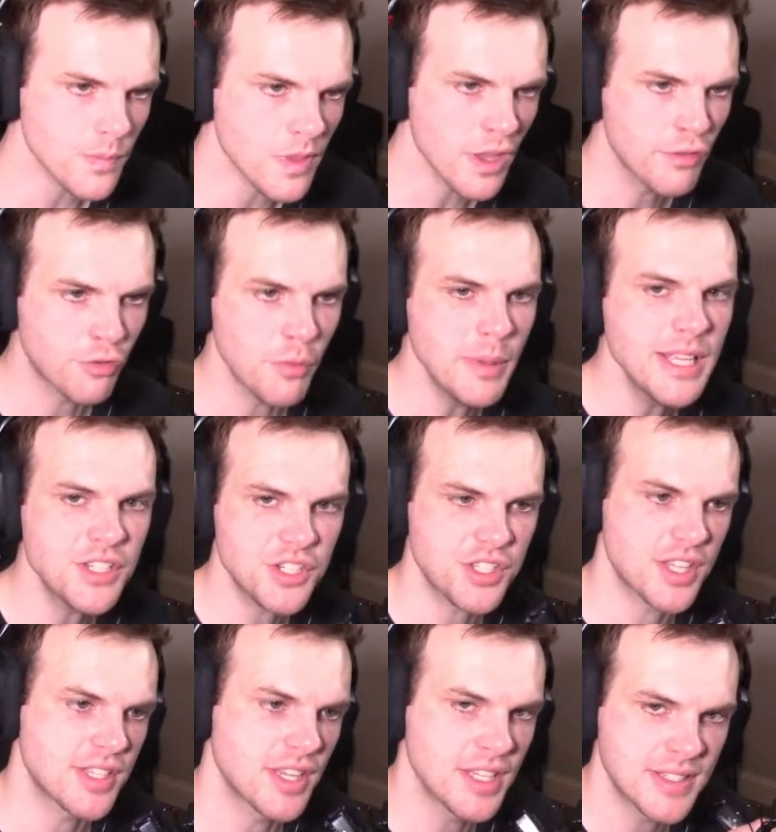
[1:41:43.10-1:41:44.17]
And for me, it's just
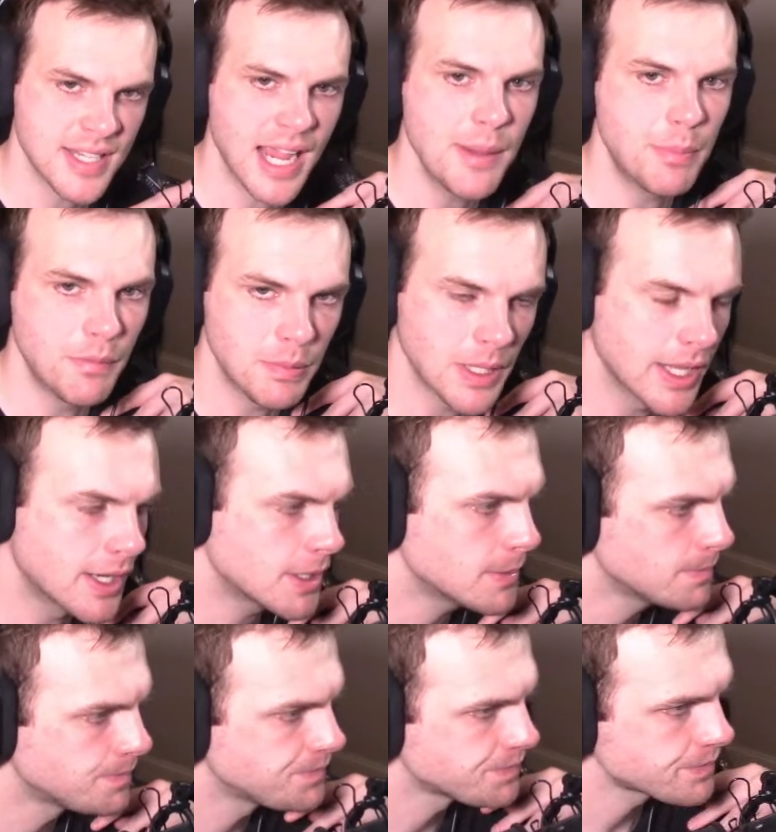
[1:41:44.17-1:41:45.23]
the type of player.
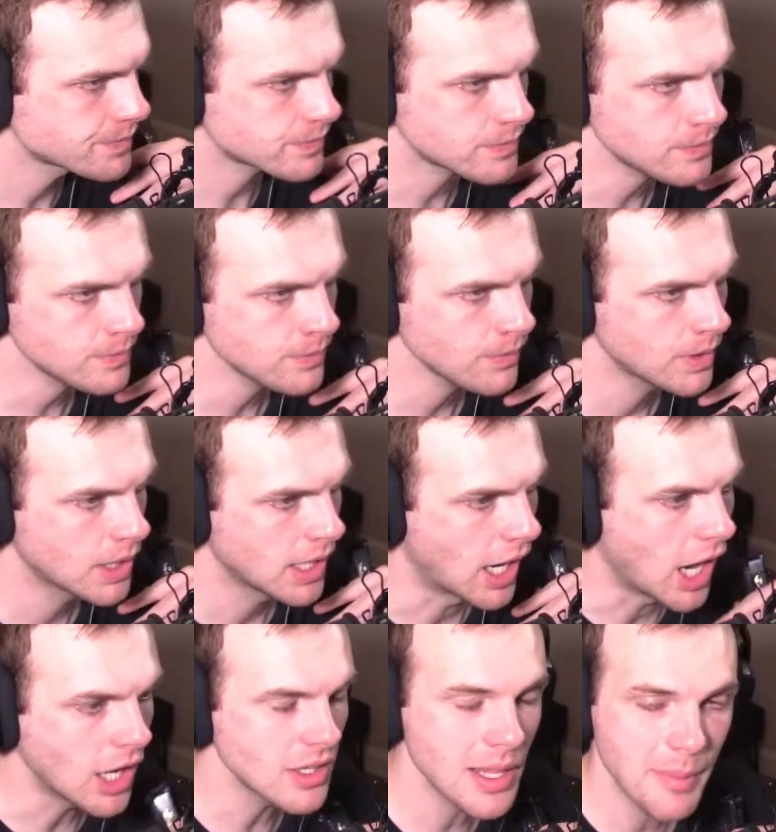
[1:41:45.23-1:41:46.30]

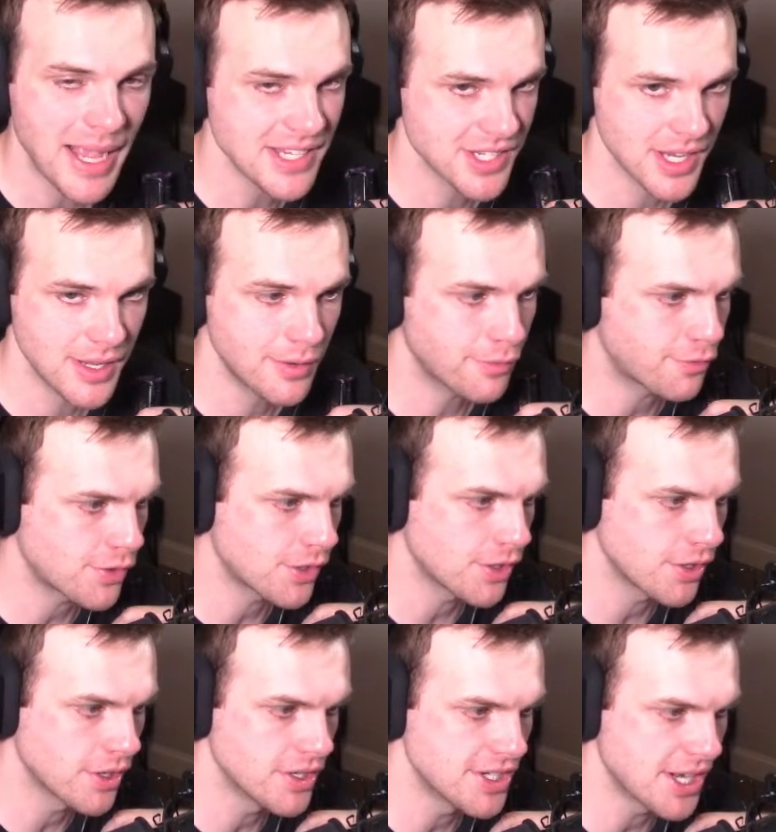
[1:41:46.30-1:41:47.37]
All I'm asking
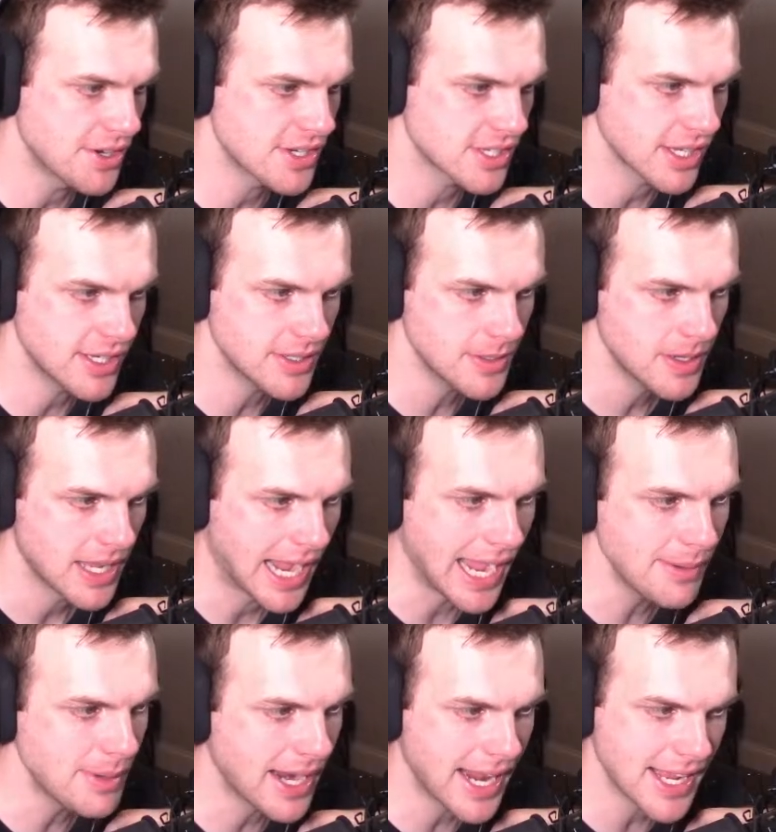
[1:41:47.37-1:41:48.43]
for Darius Slayton,
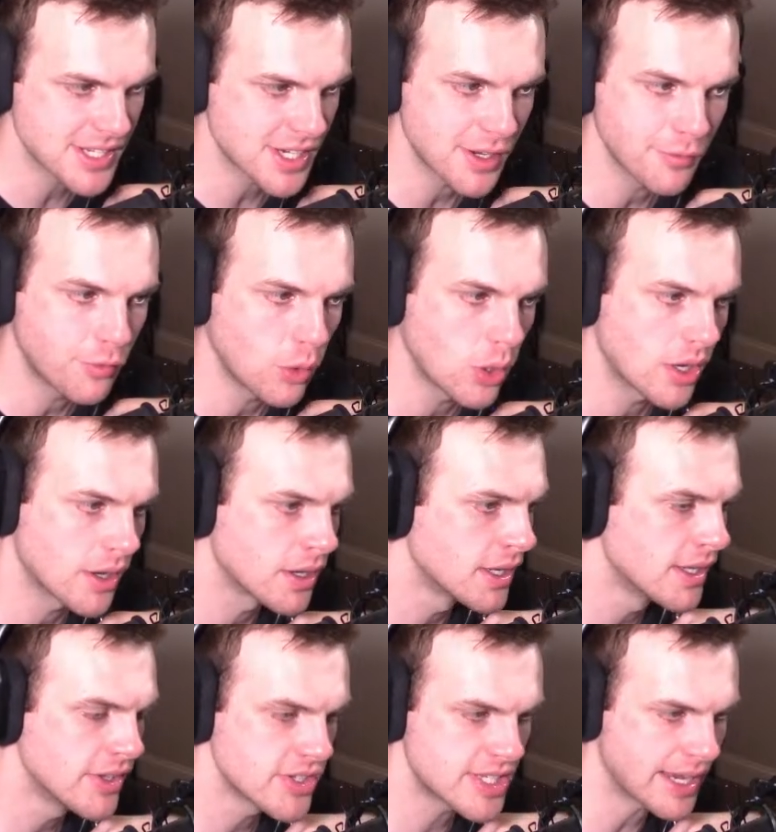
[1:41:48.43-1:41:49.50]
I'm not asking for
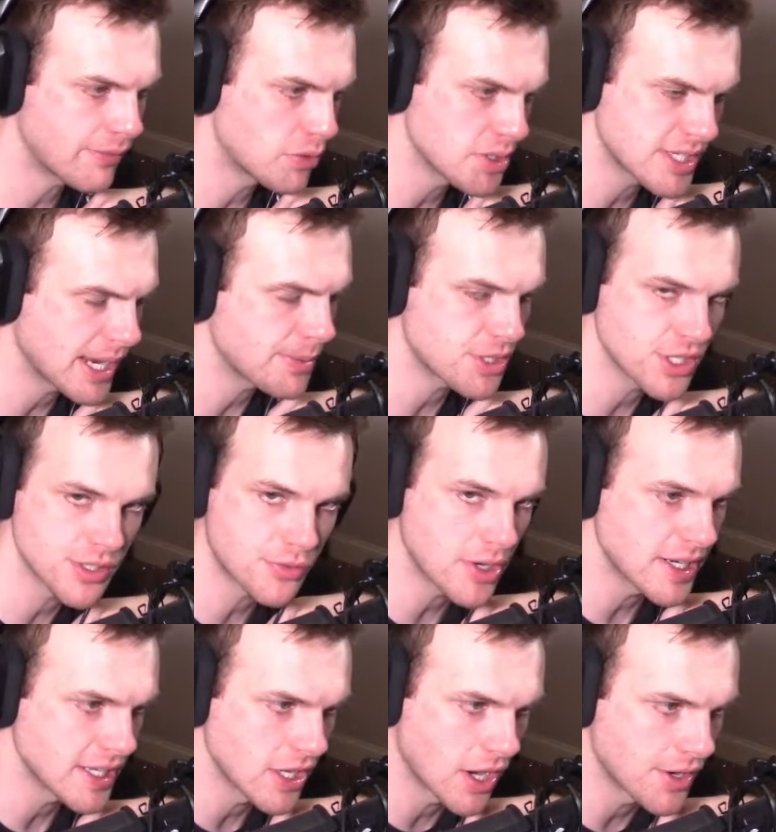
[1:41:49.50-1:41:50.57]
7 receptions for
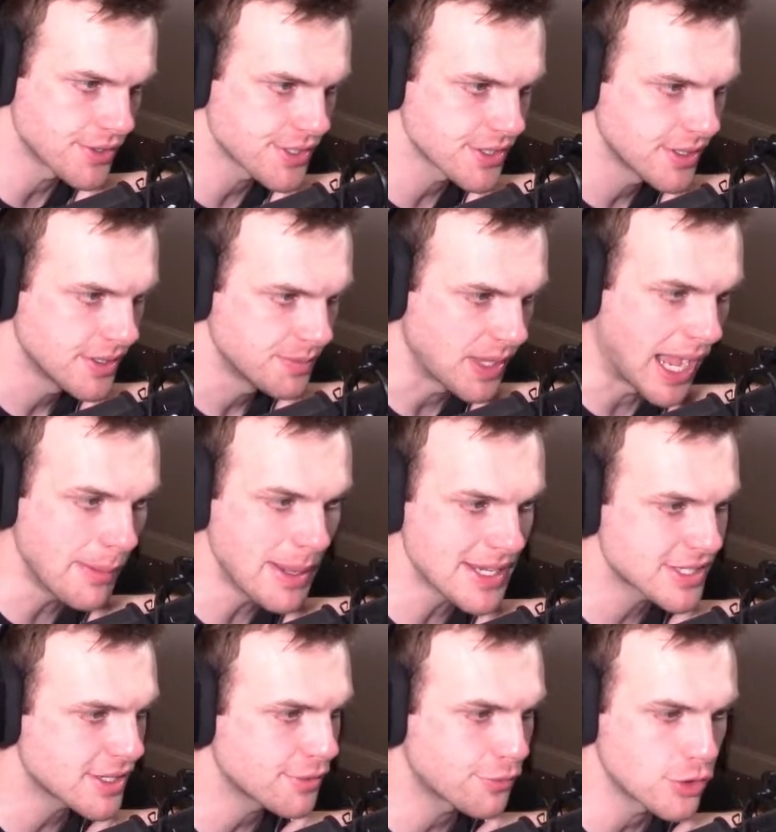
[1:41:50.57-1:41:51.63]
80 yards. I'm
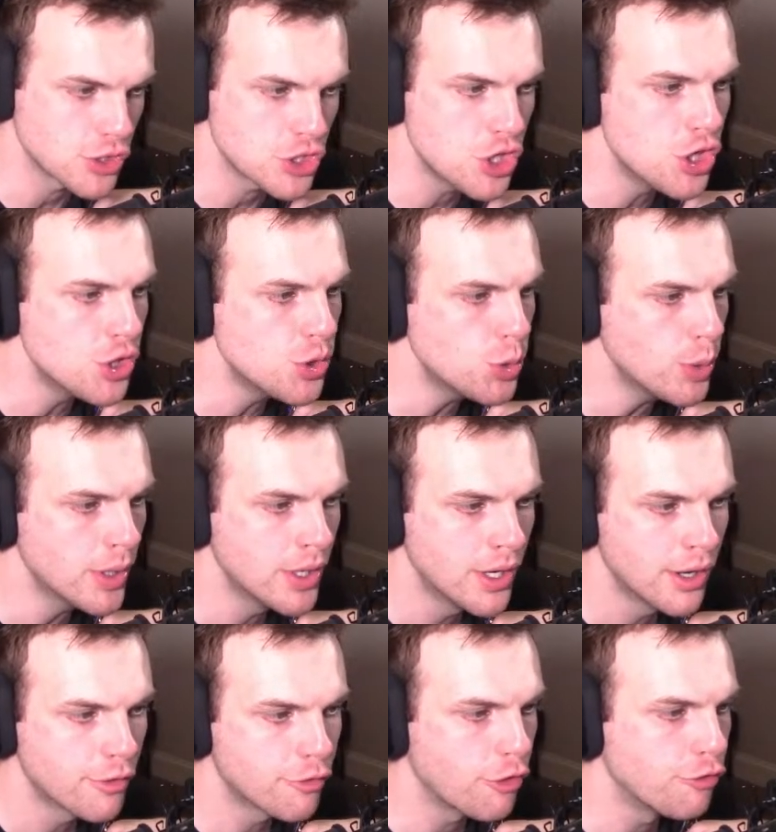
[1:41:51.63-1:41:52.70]
asking for 2
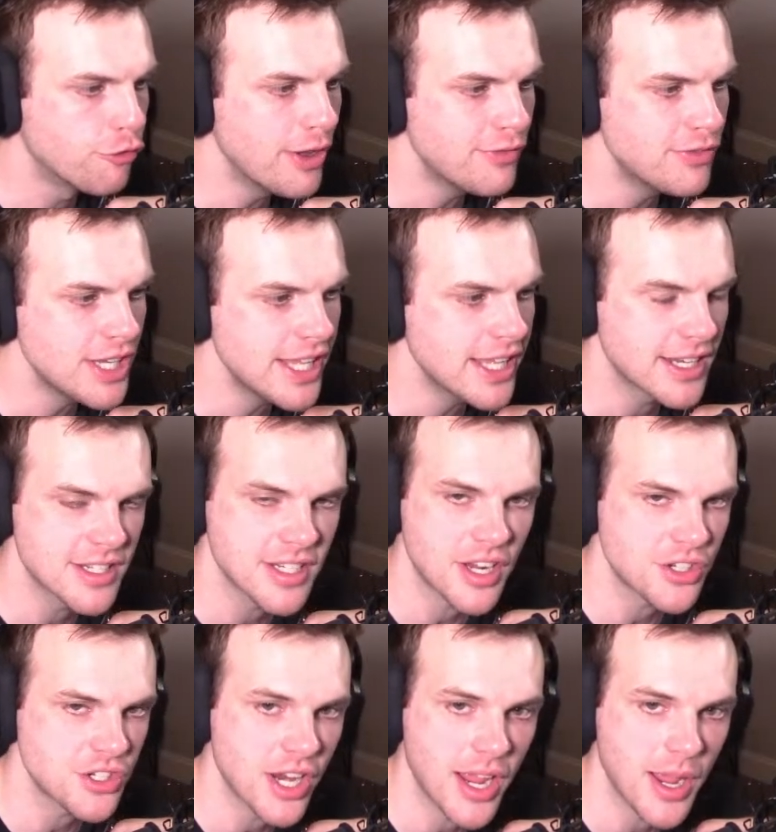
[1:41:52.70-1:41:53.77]
for 50 and a
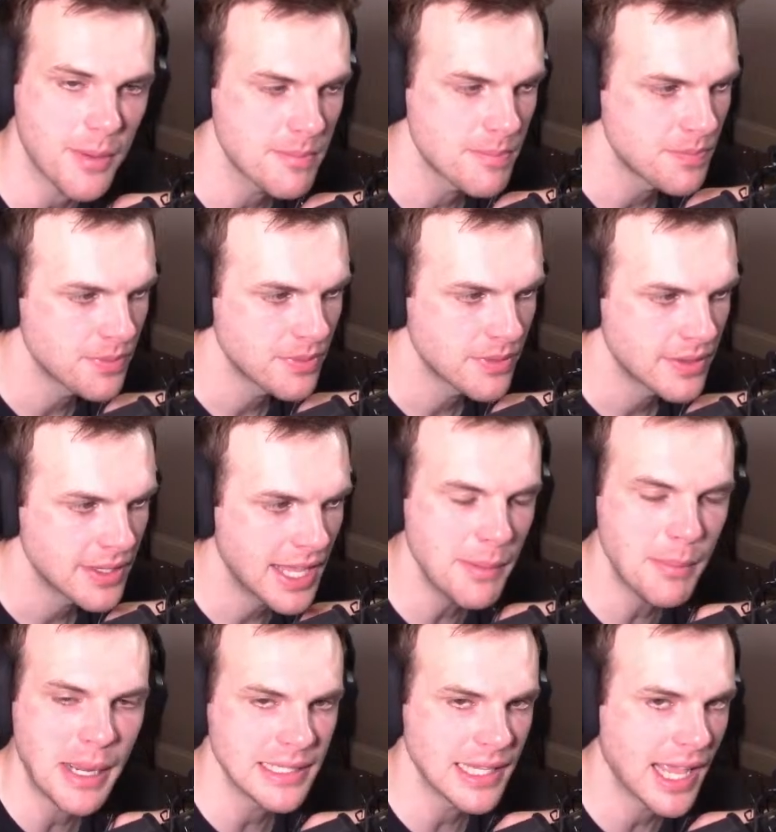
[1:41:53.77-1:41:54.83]
touchdown. Hit
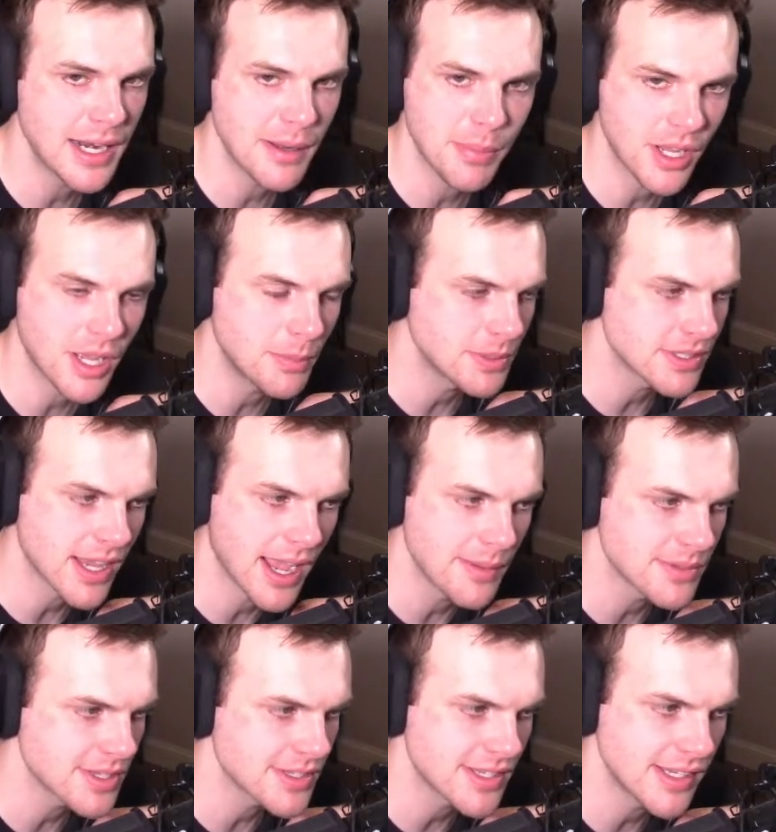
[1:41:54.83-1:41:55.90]
my lineup a couple
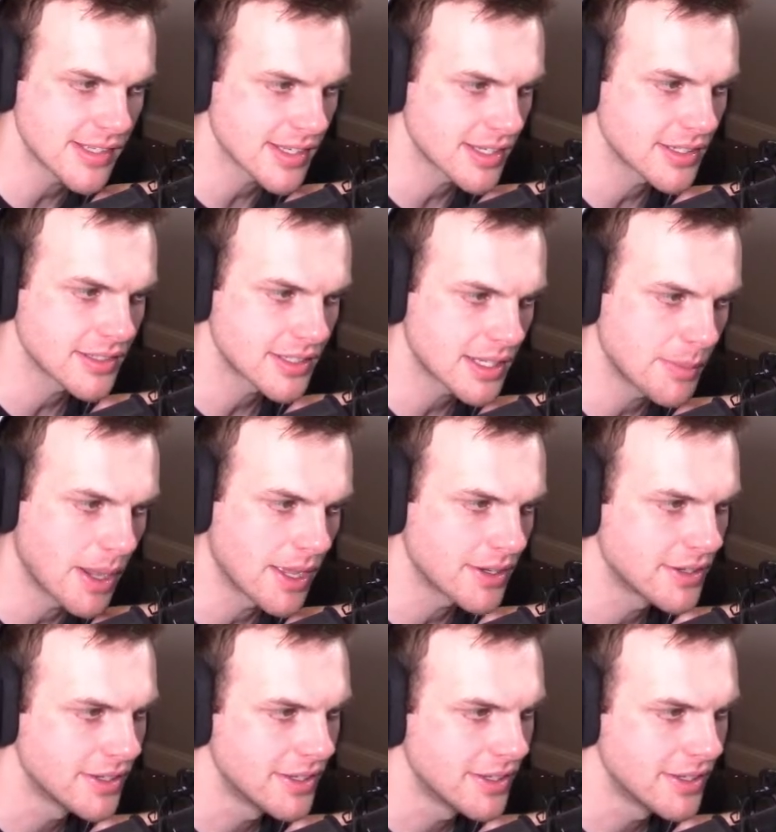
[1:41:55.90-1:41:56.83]
times this season. Come on.